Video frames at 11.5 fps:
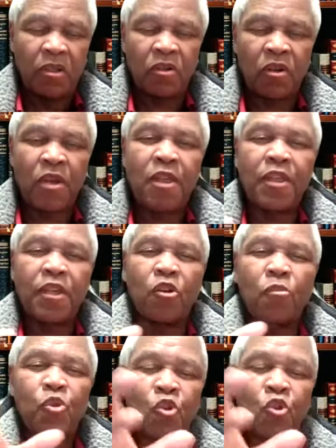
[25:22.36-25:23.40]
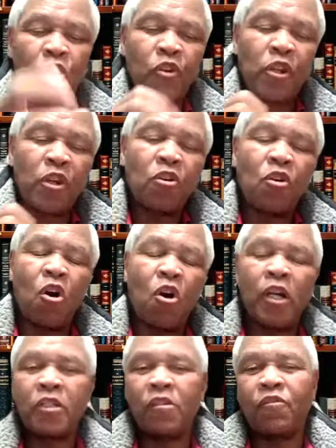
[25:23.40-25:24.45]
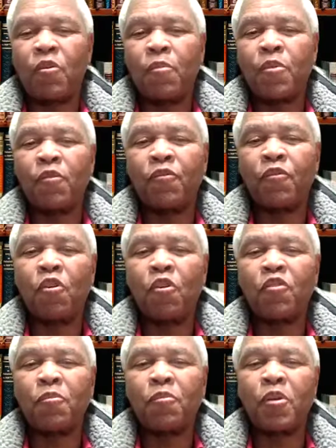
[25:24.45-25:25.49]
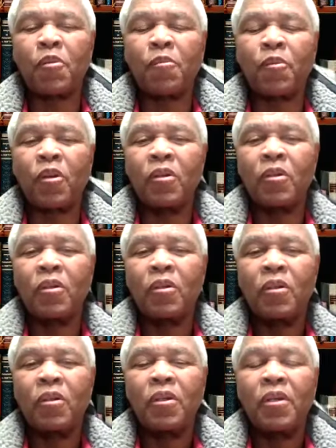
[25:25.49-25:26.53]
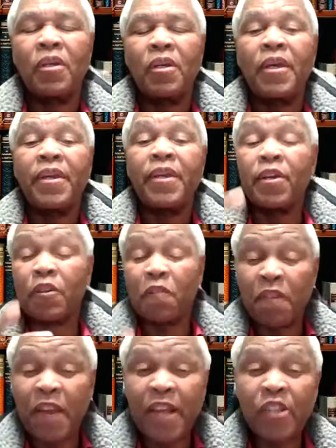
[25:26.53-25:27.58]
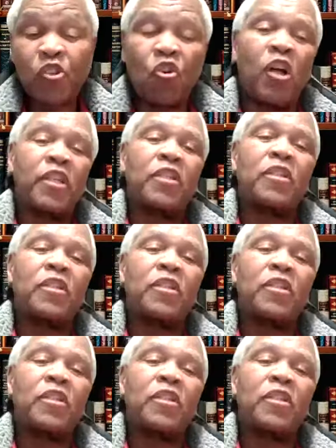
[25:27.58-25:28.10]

Rather than obscuring God from the view of the people, he reflects God.